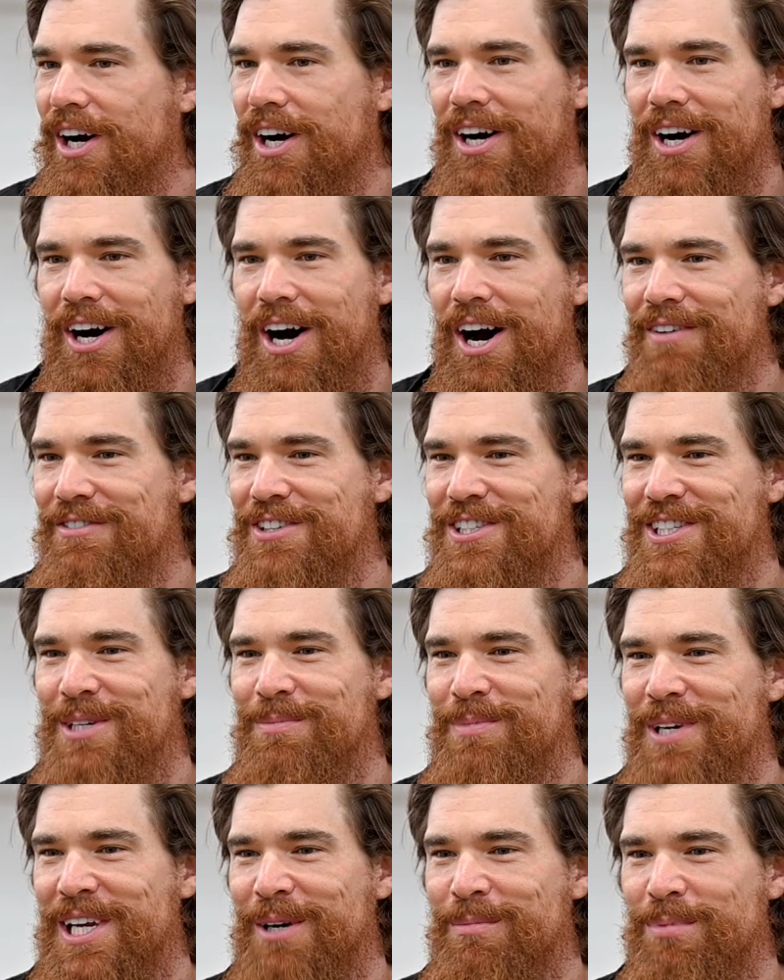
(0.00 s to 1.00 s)
Obviously,
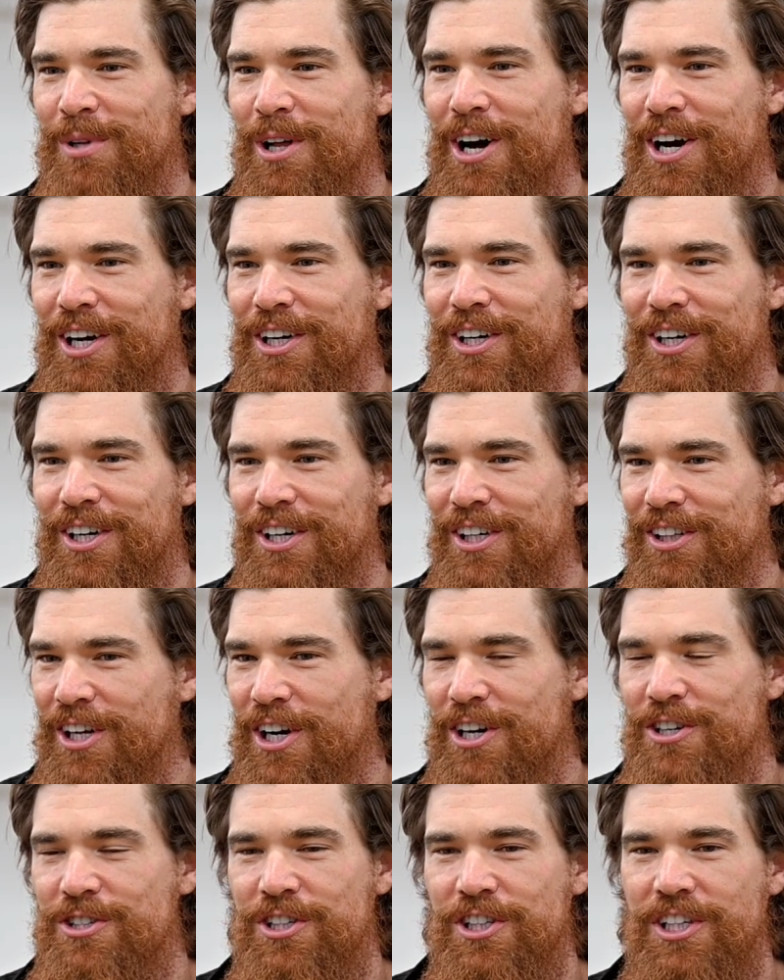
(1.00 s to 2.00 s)
being a blocker, a
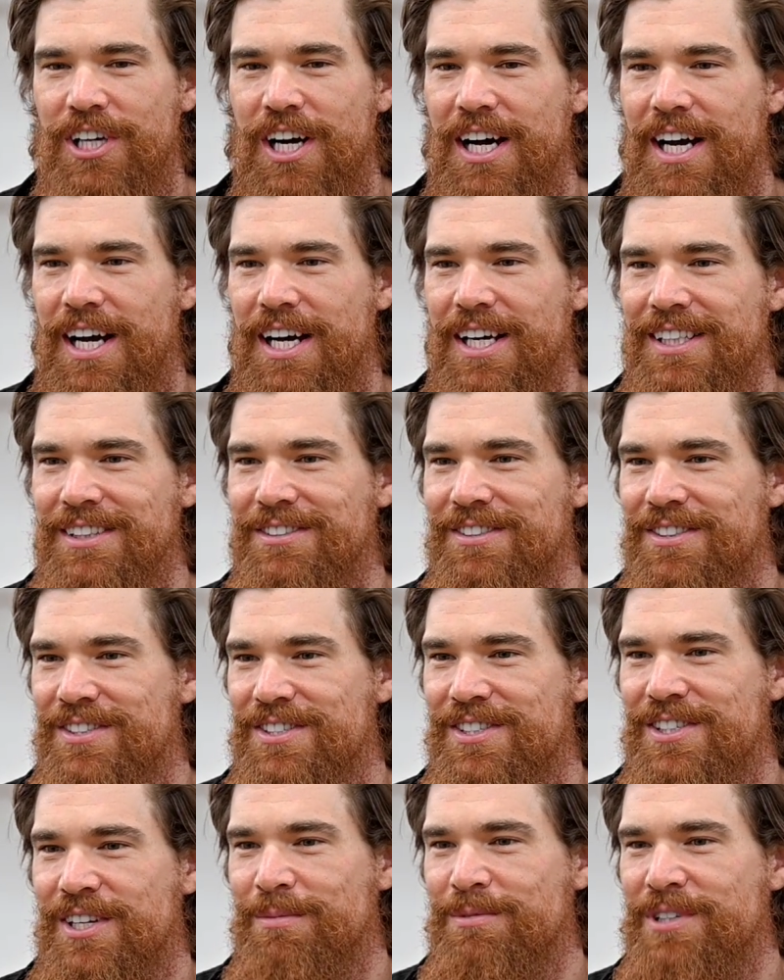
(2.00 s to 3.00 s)
larger guy,
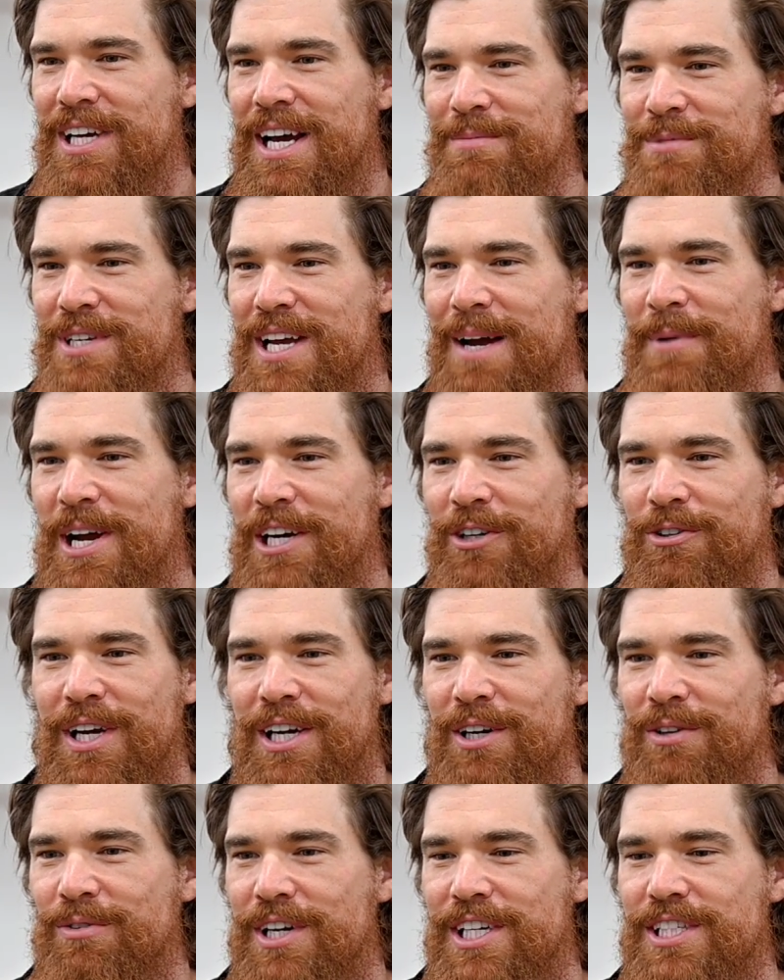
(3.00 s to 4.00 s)
sometimes I'm at
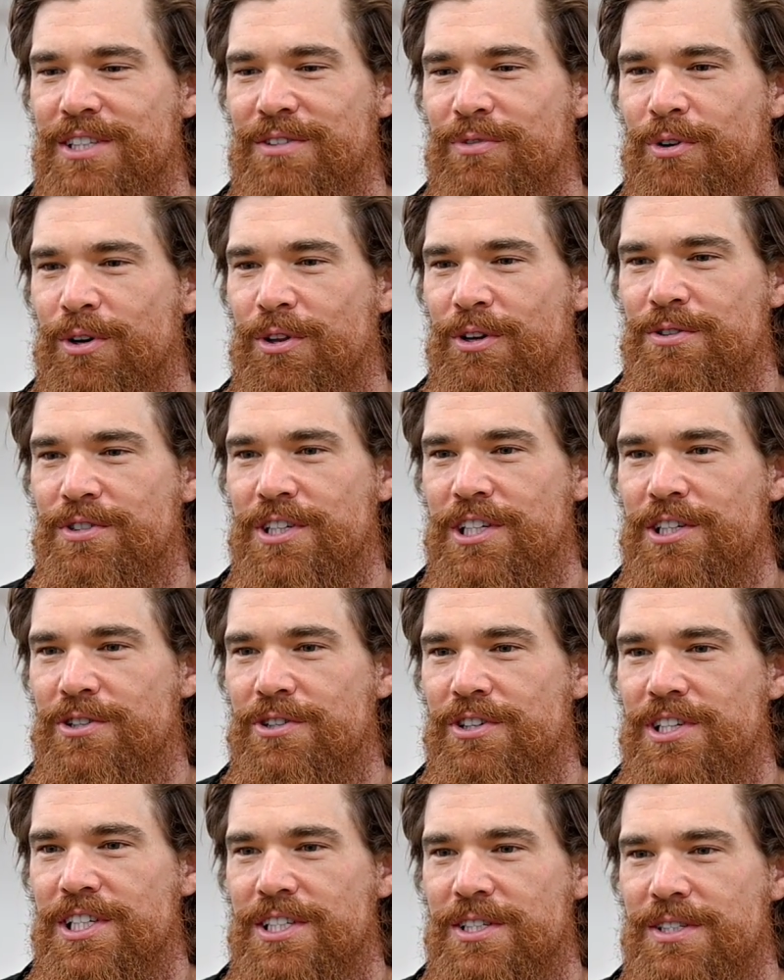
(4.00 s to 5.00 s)
greater risk for those
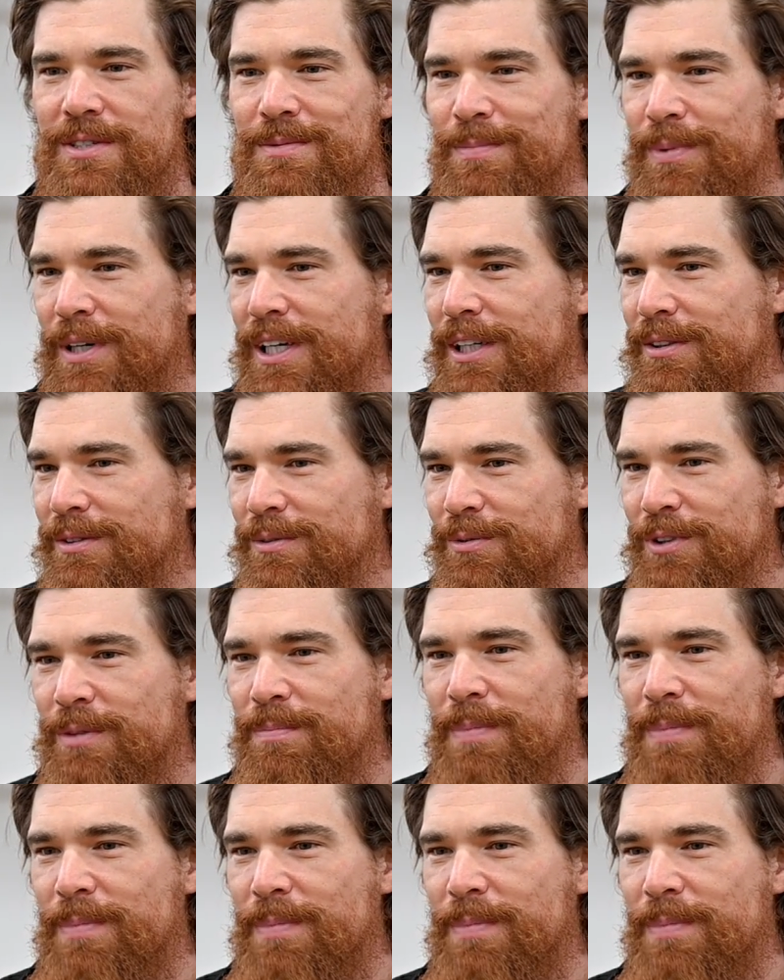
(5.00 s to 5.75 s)
injuries. But with